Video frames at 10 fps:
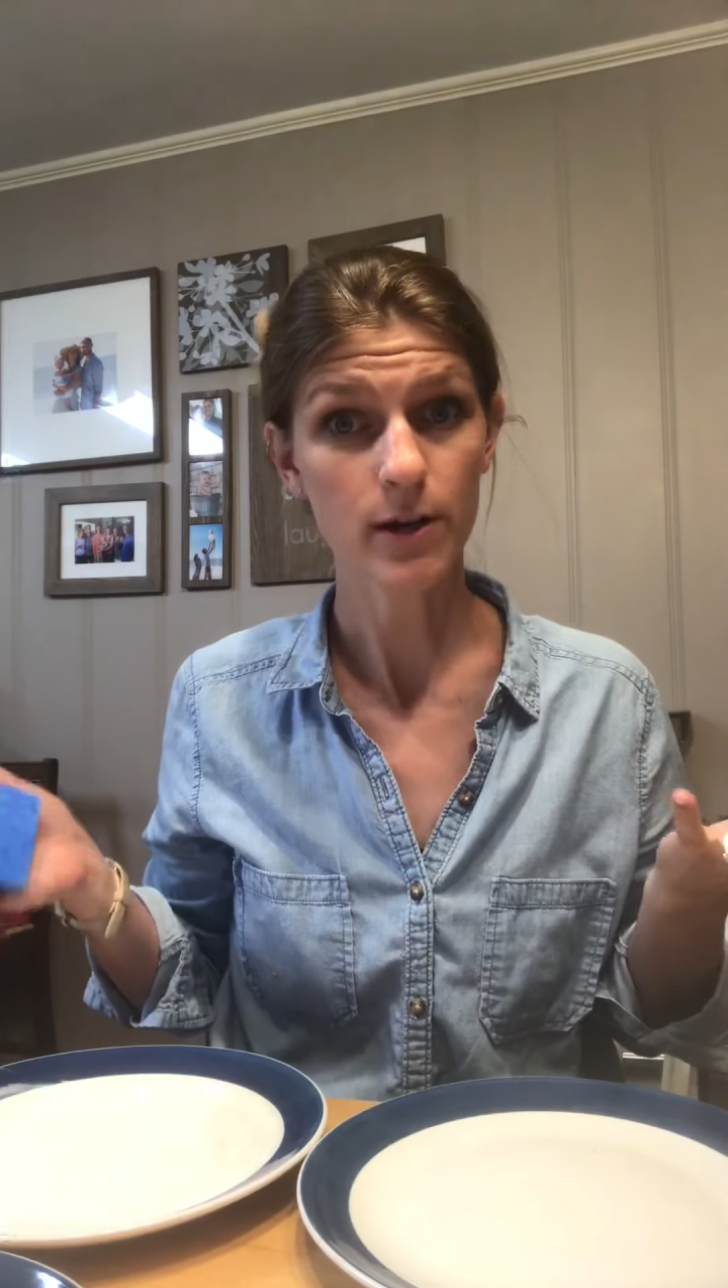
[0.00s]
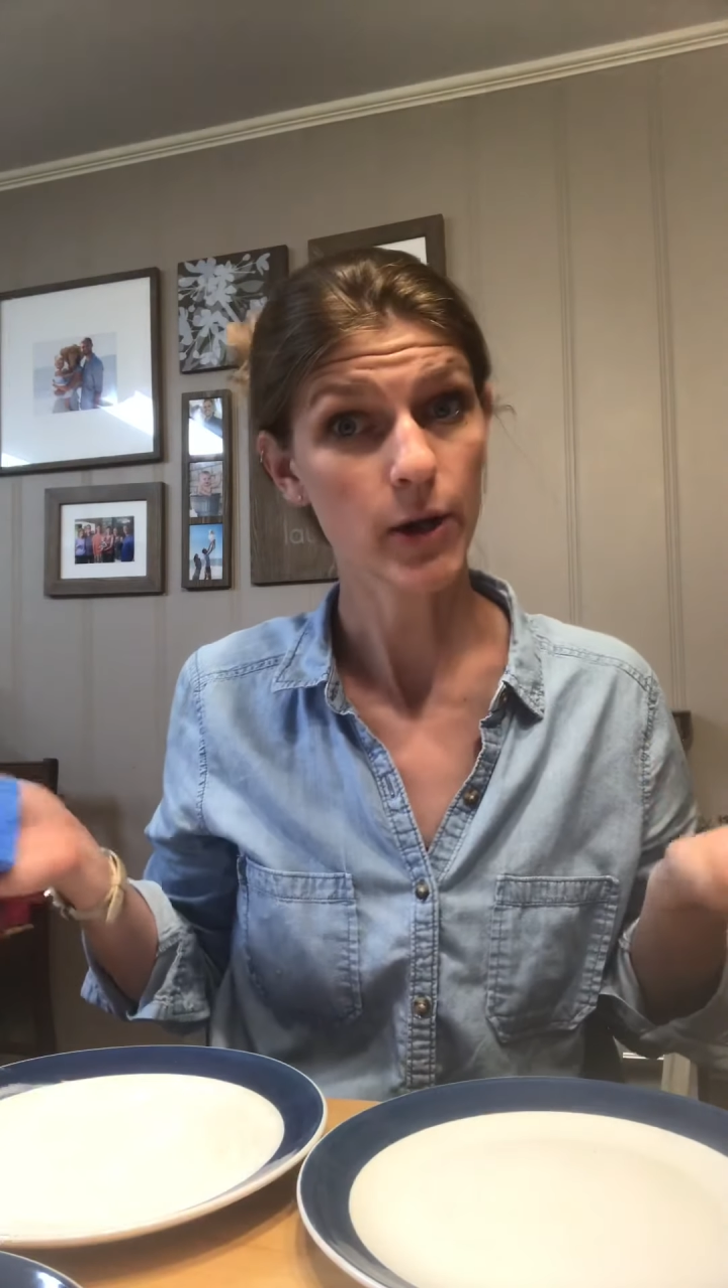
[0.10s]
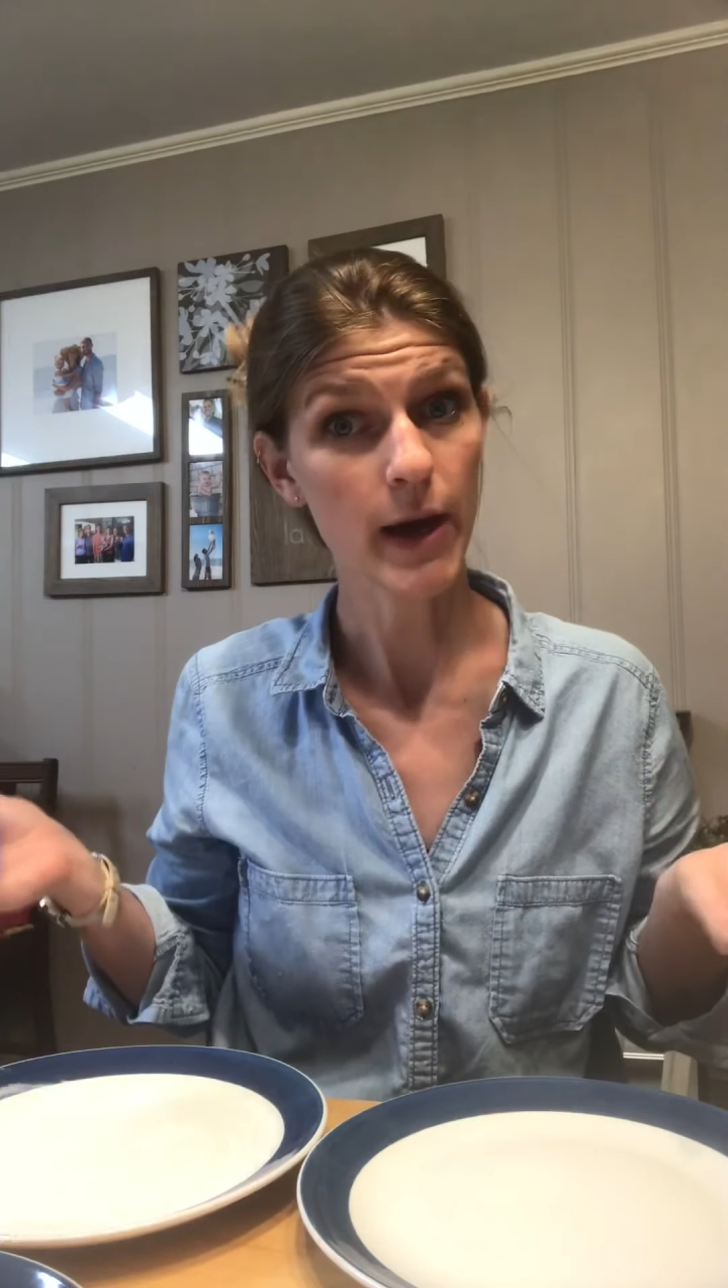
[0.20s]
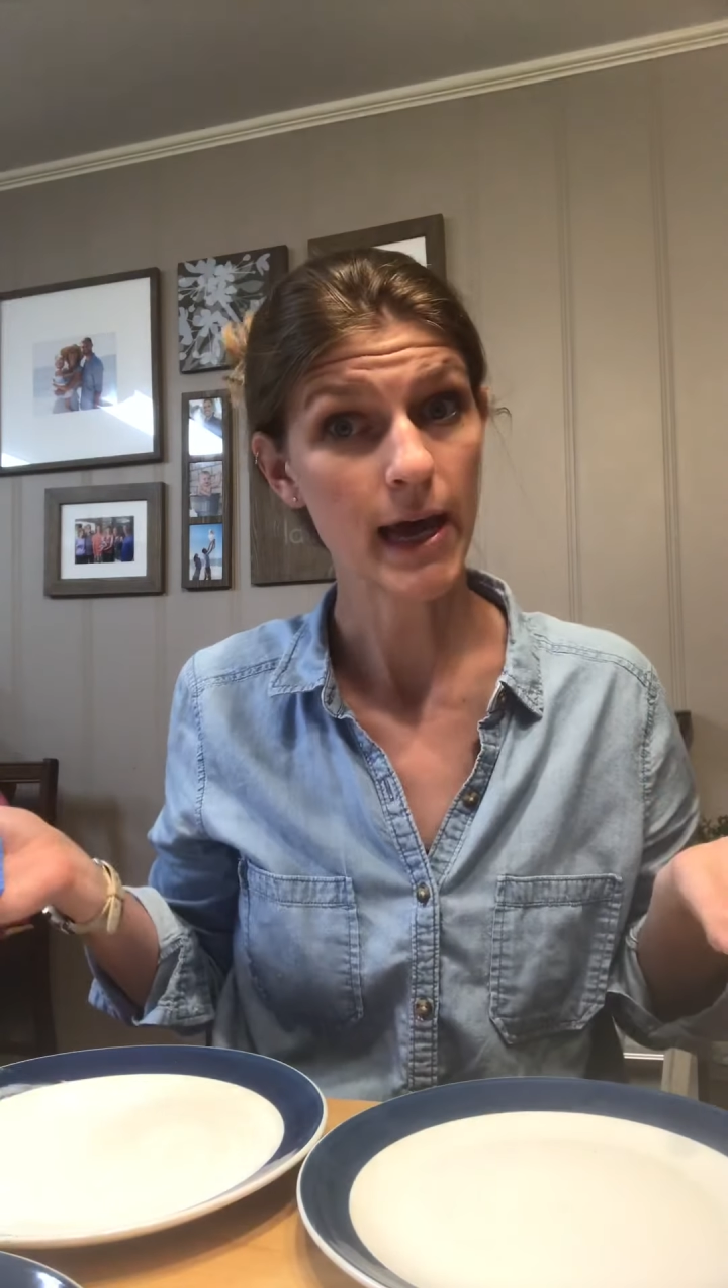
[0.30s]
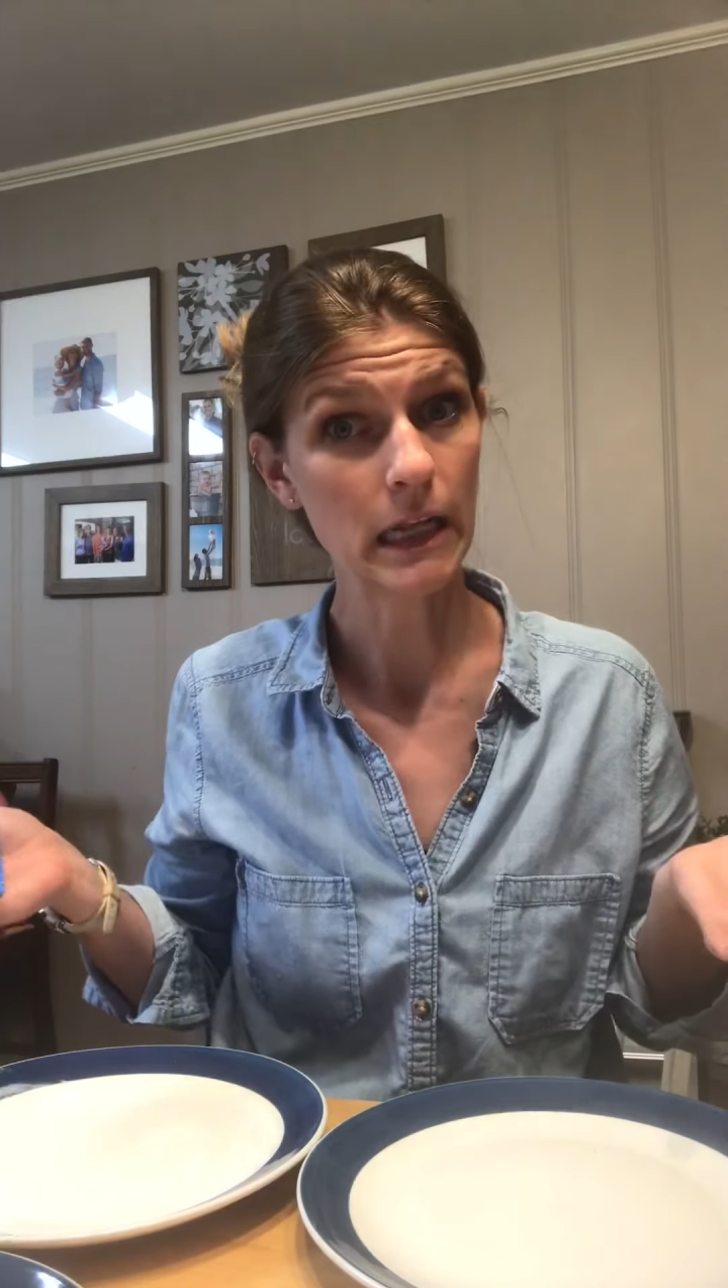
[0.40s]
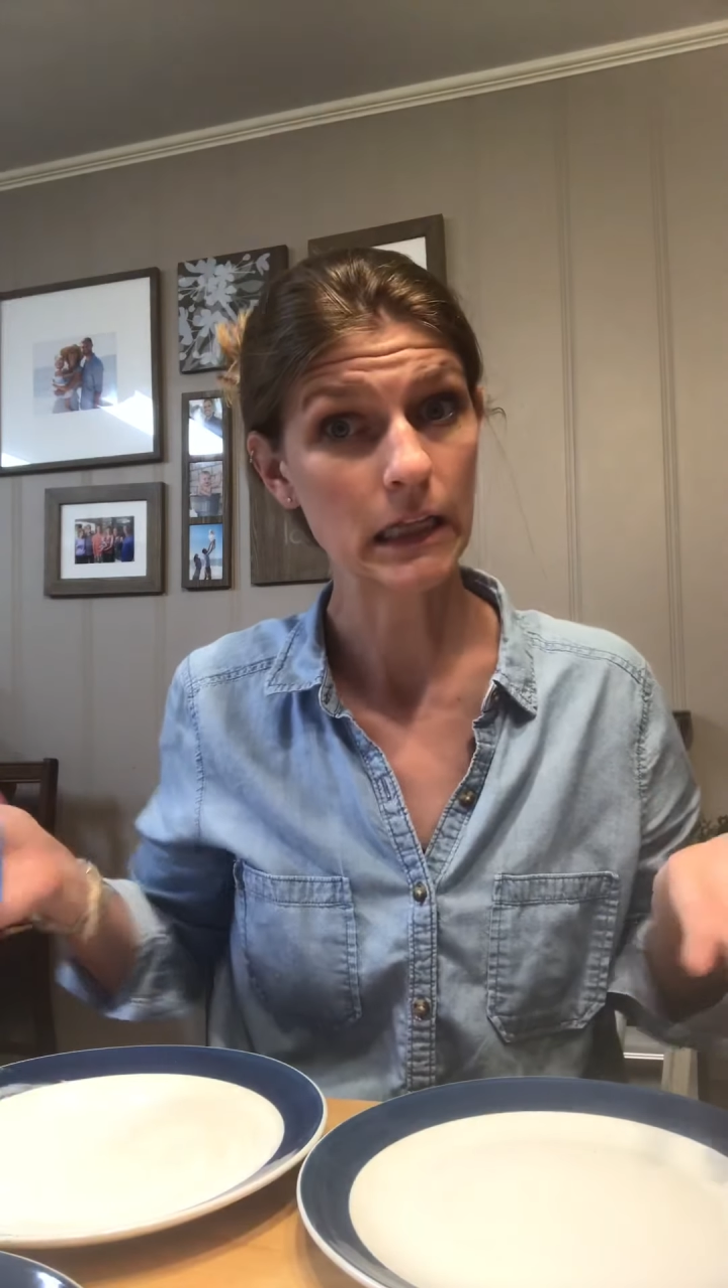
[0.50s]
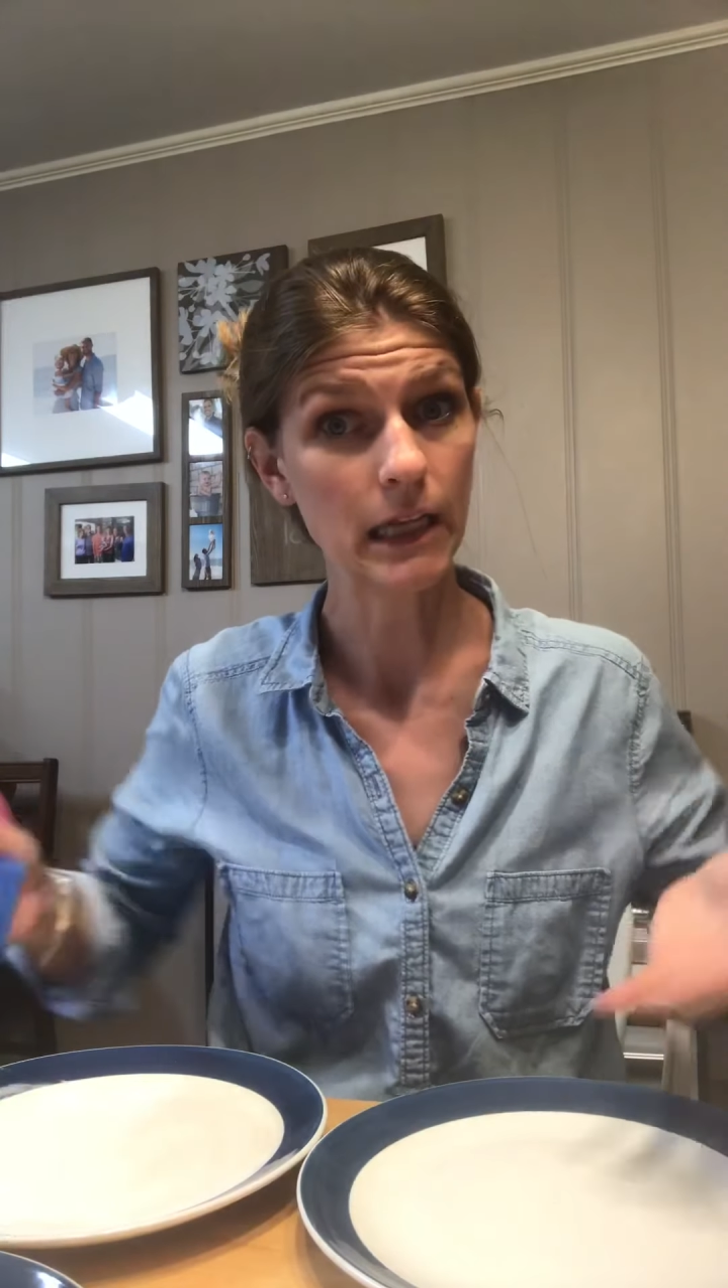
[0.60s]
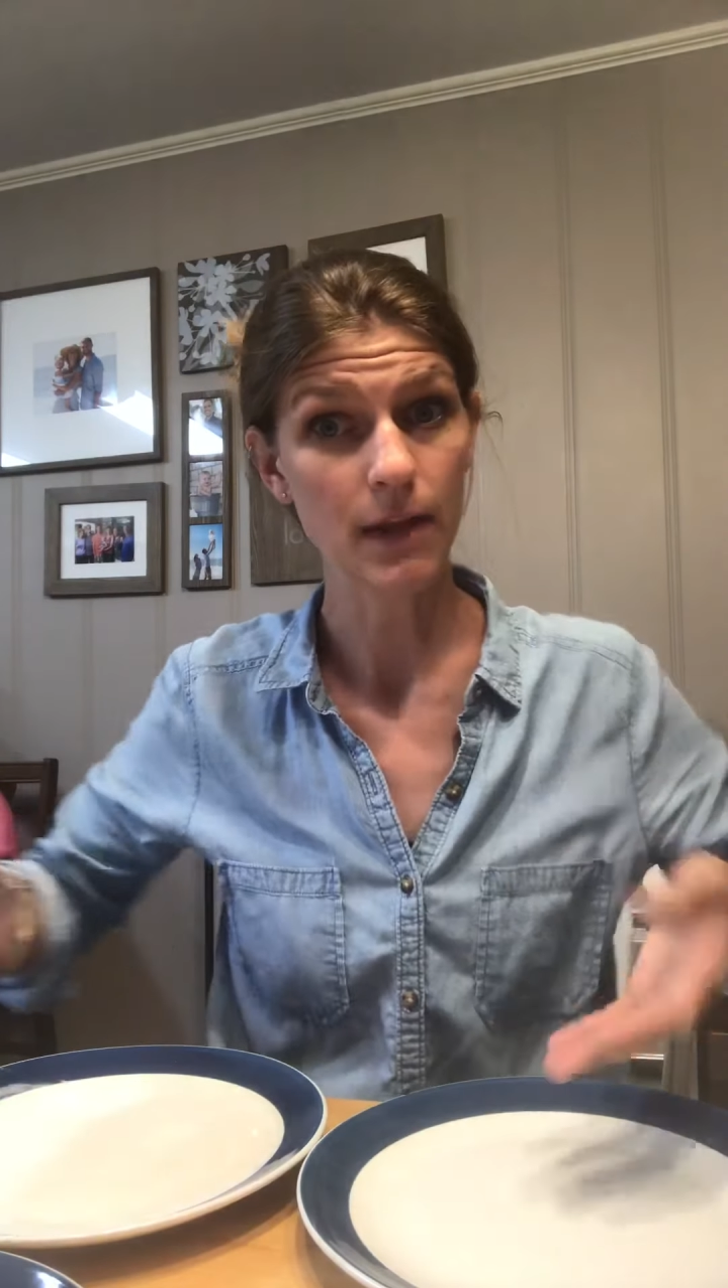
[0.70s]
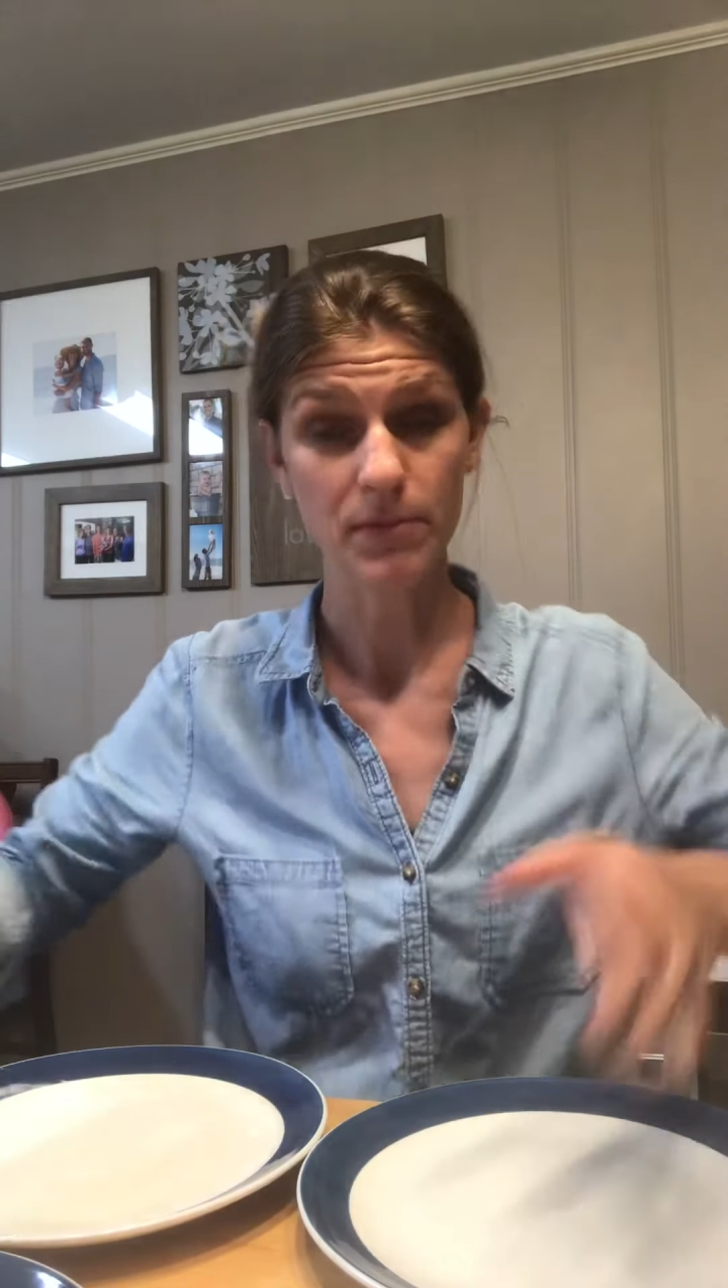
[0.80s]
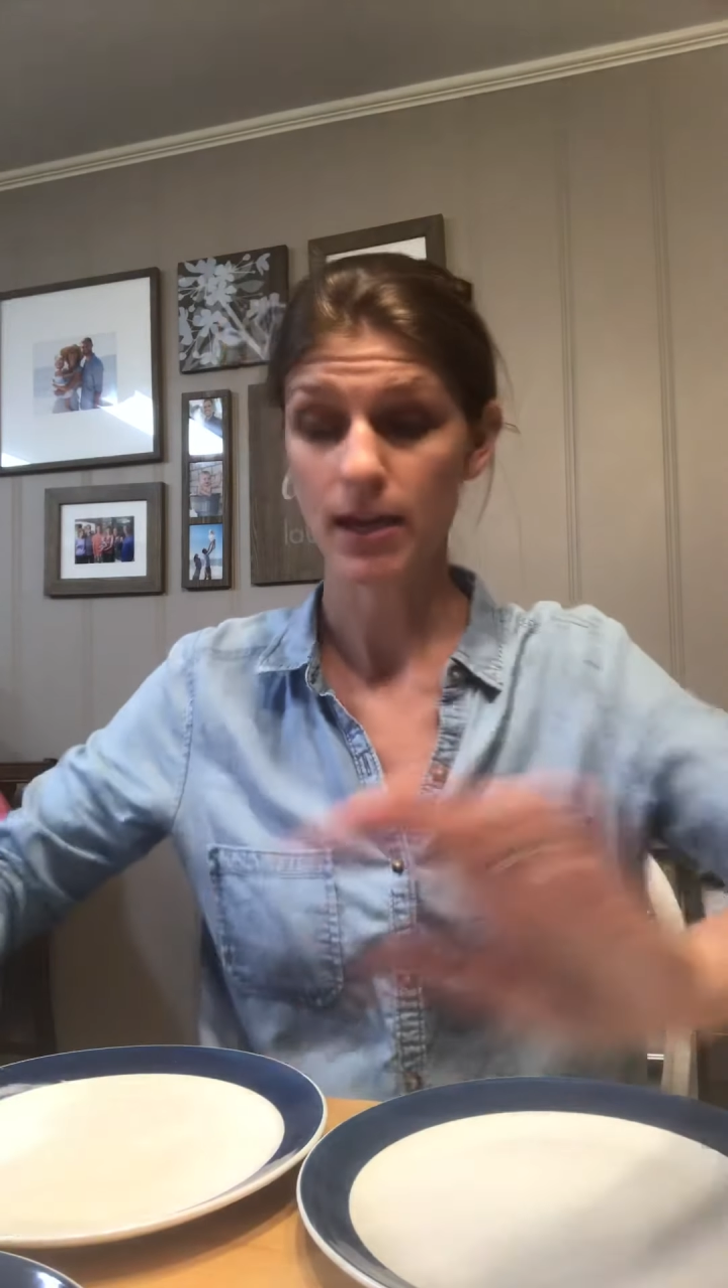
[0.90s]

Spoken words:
go ahead and clean up